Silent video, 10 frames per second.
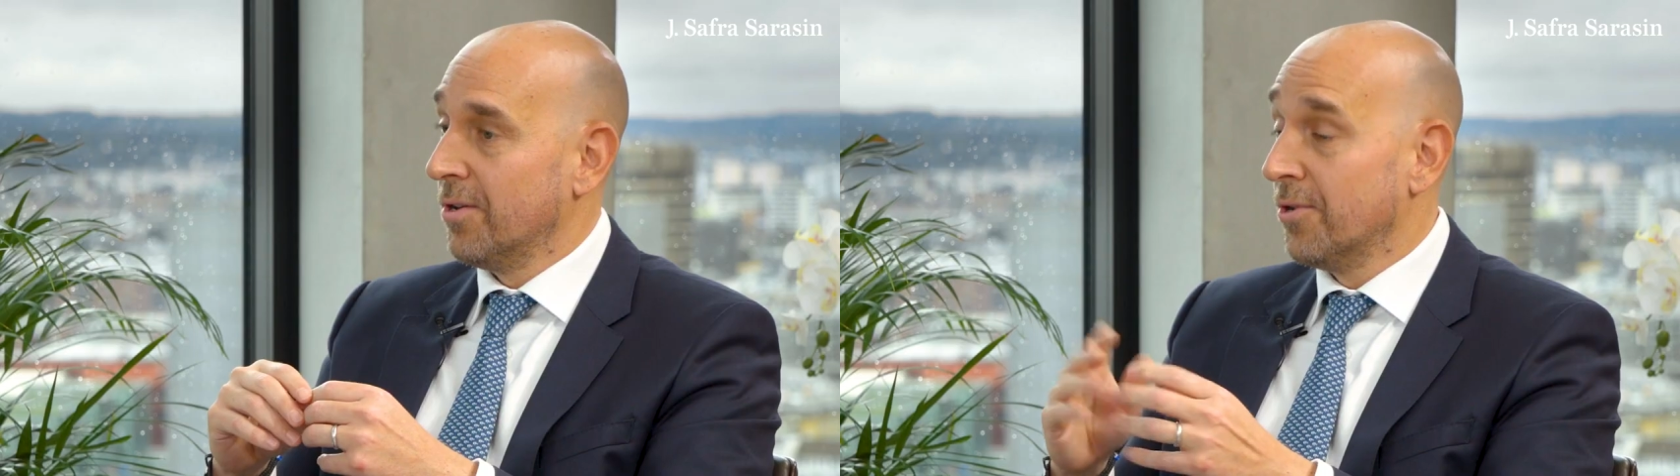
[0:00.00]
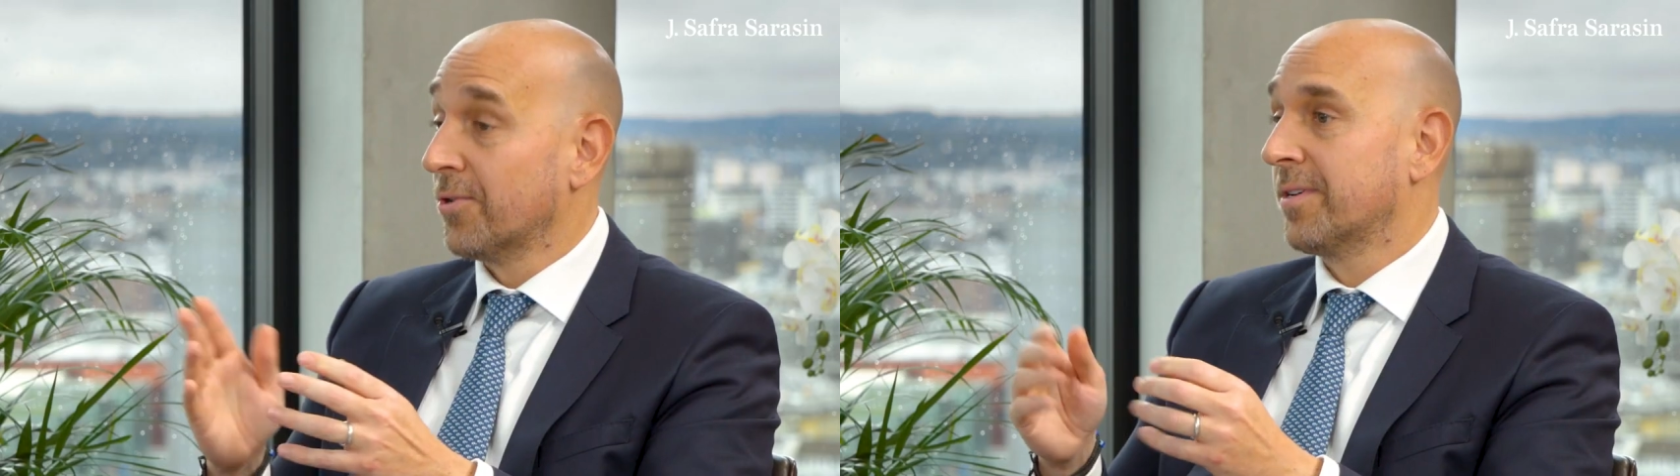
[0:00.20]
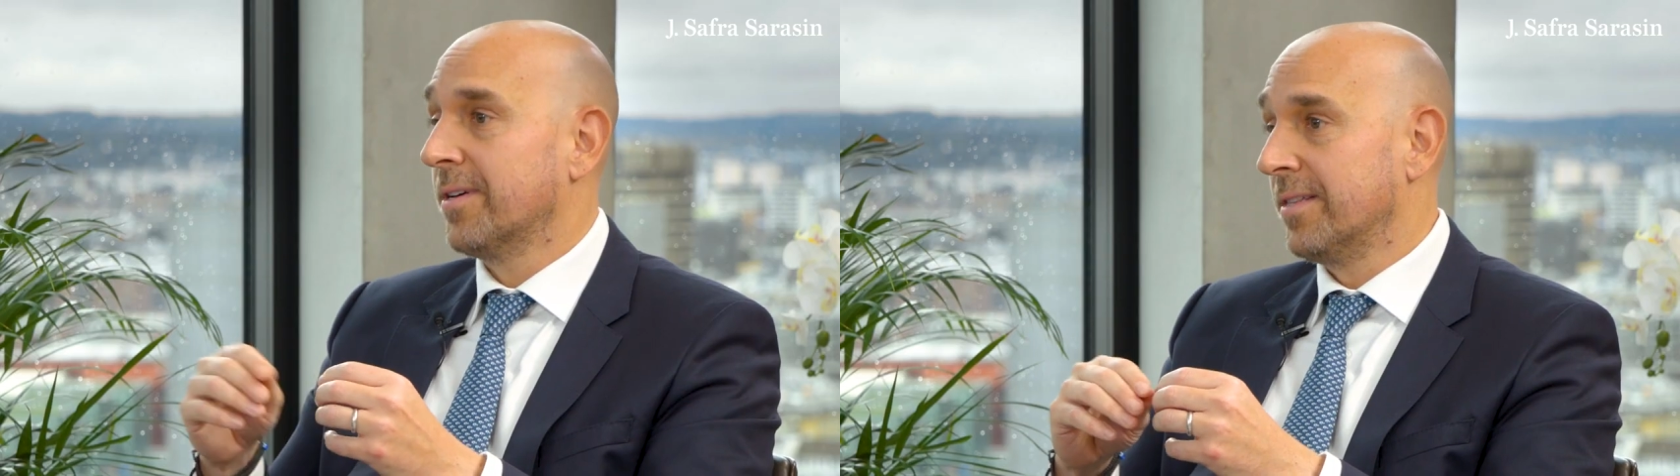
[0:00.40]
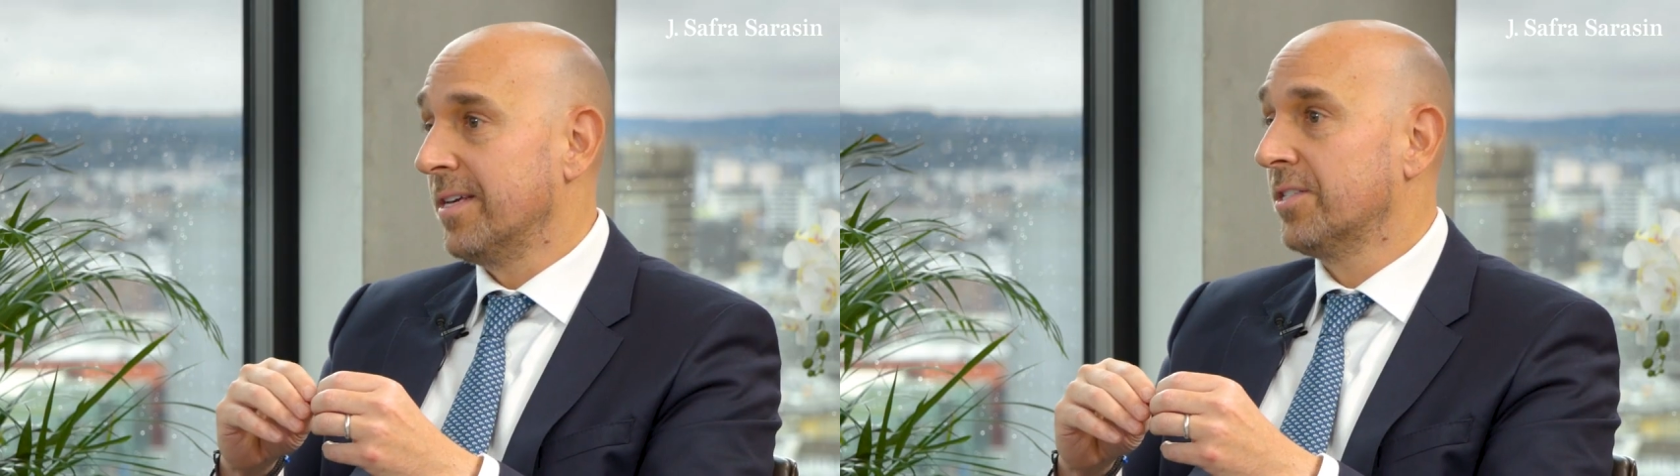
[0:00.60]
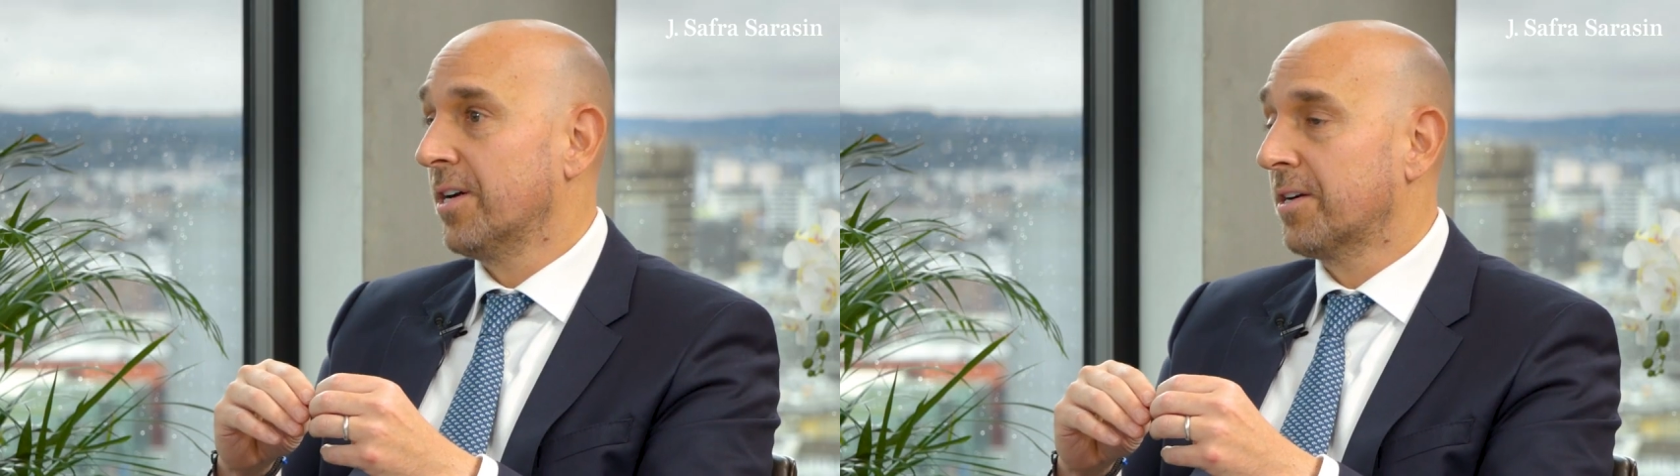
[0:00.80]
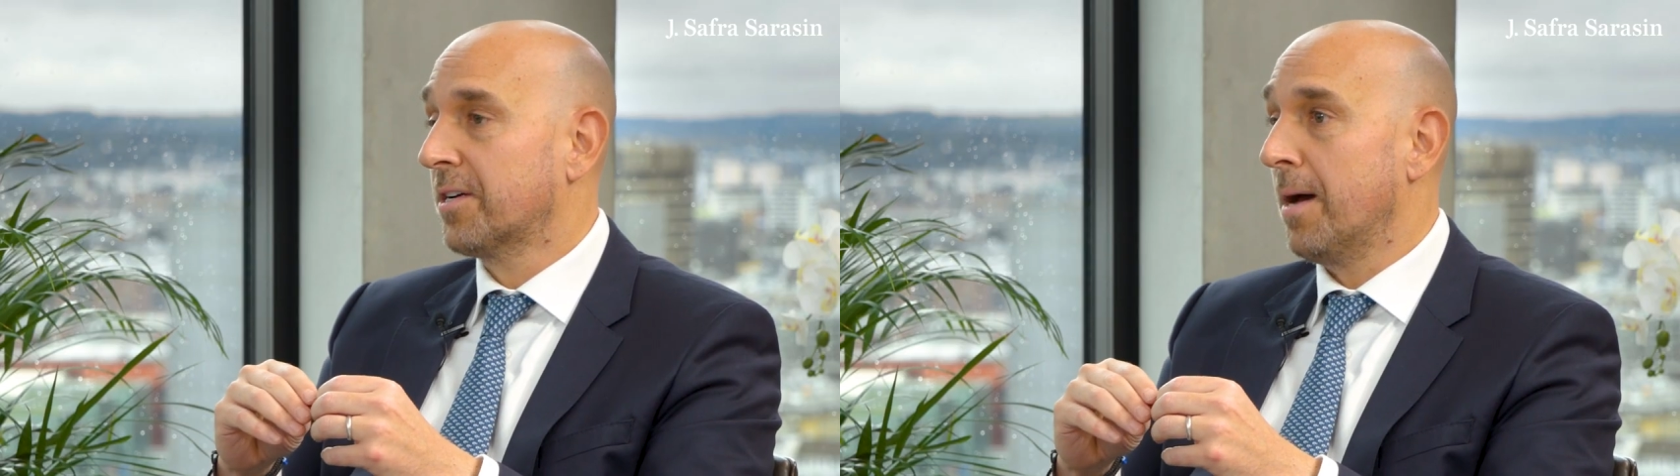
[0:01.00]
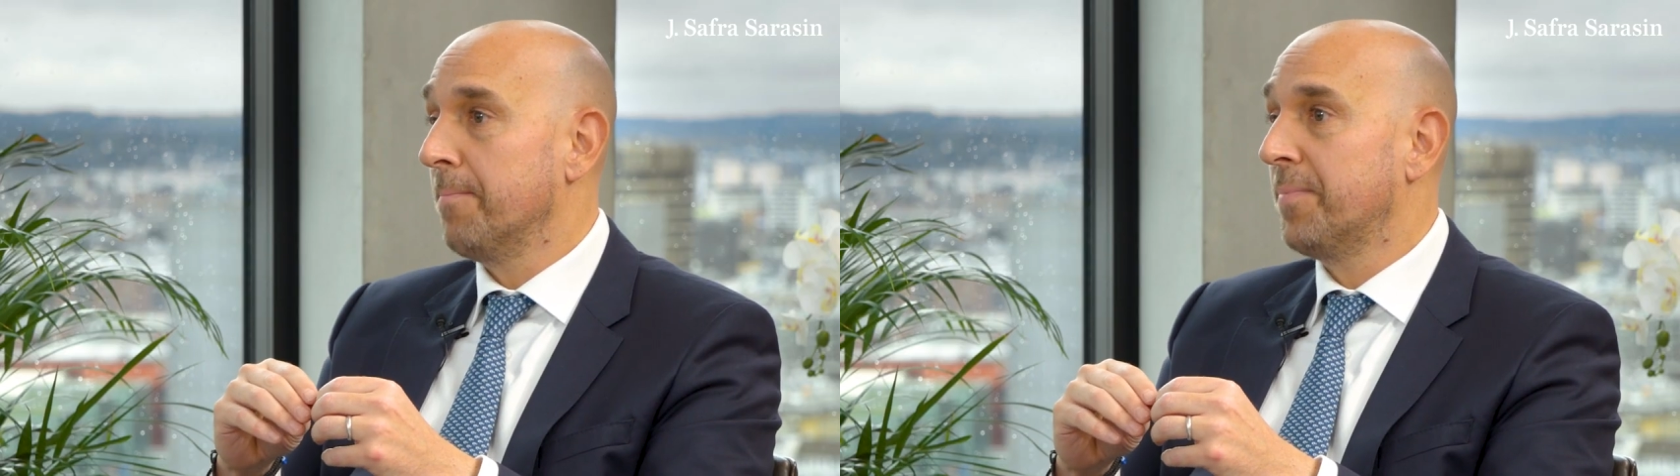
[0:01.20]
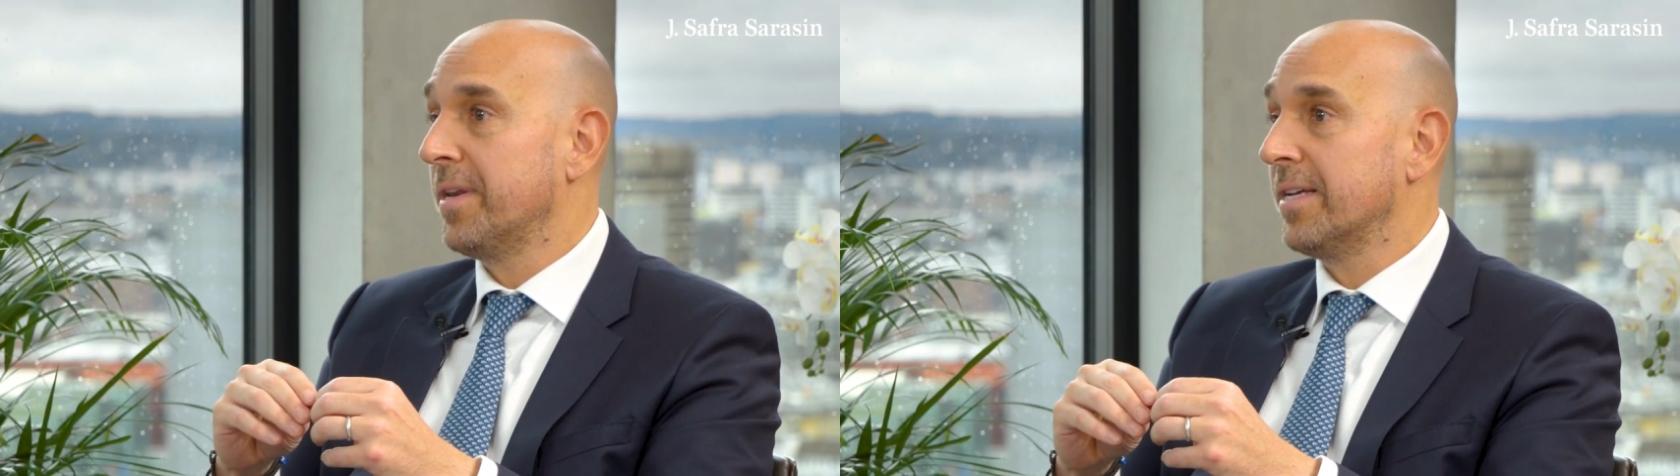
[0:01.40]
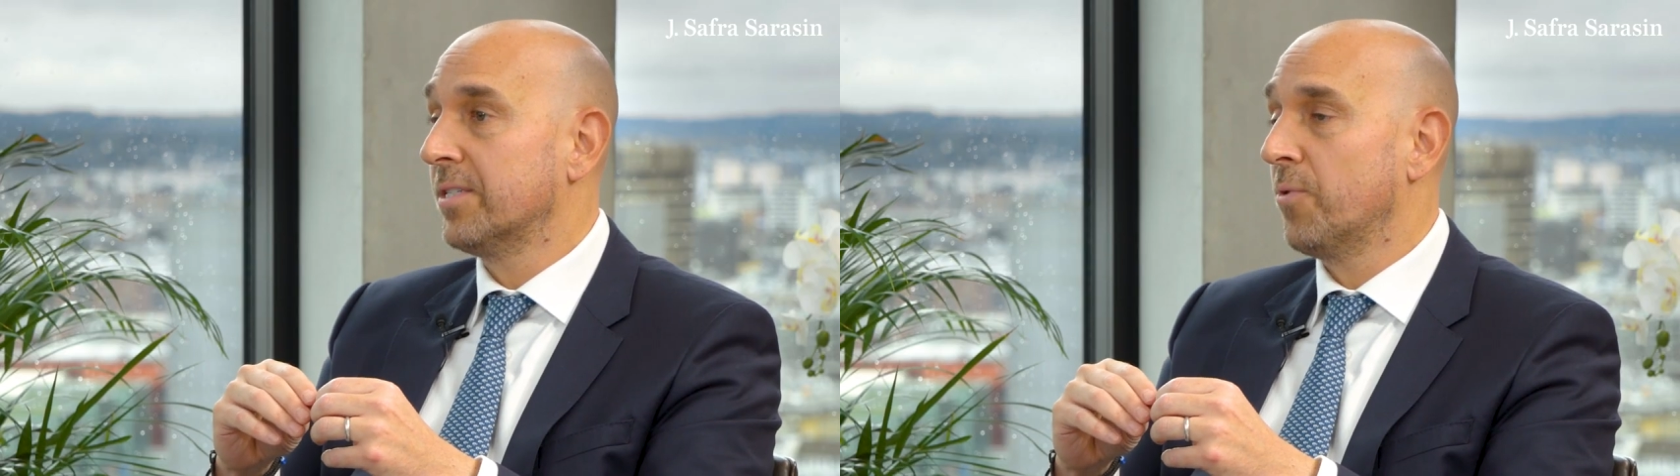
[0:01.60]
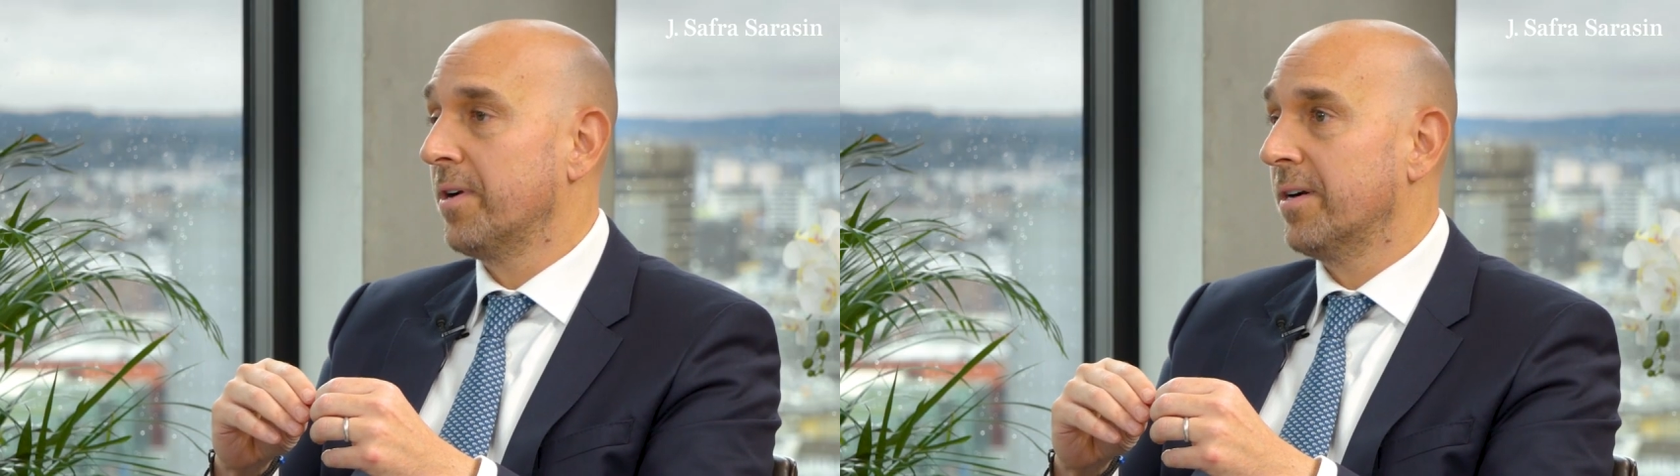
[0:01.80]
Look, these are
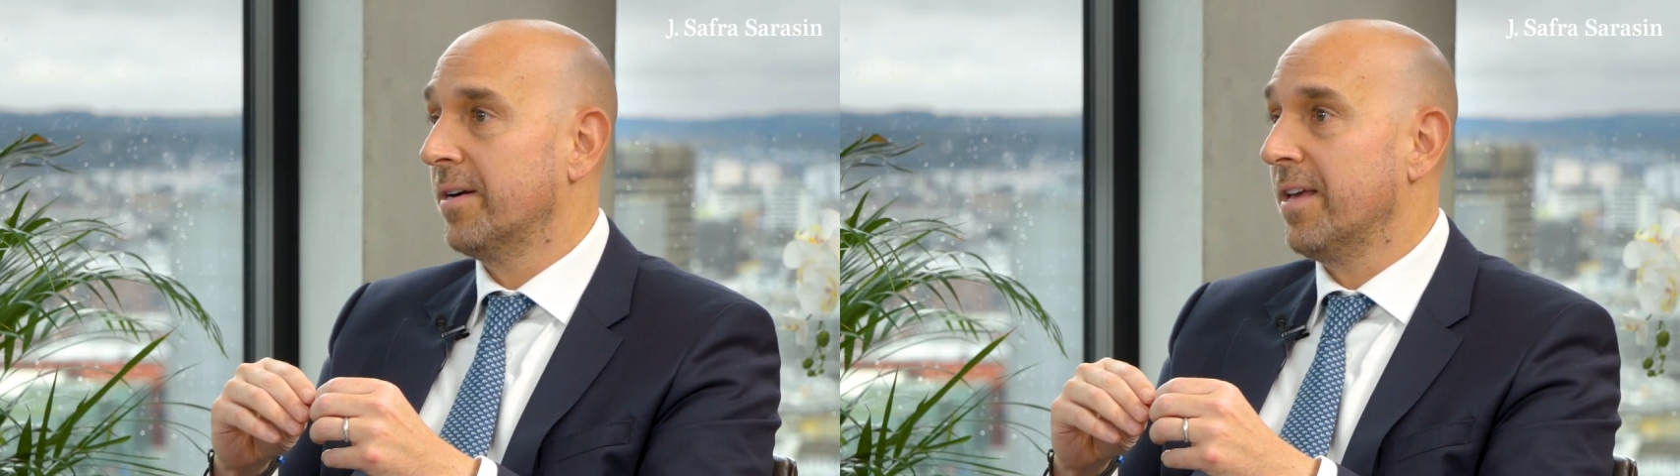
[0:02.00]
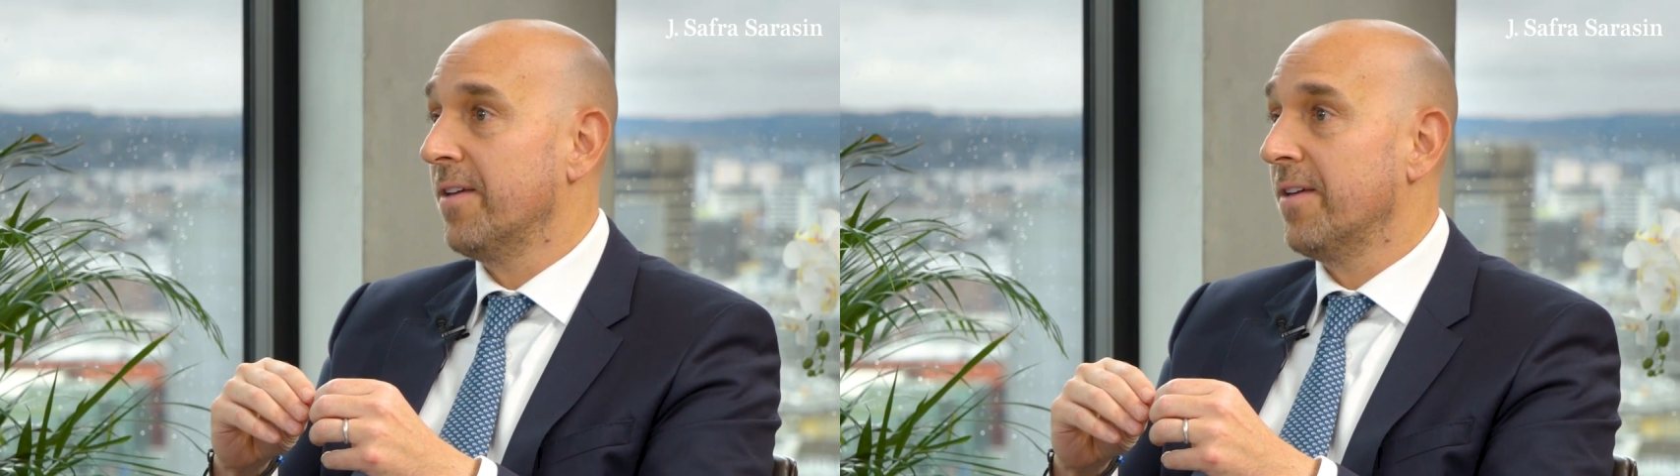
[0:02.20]
companies where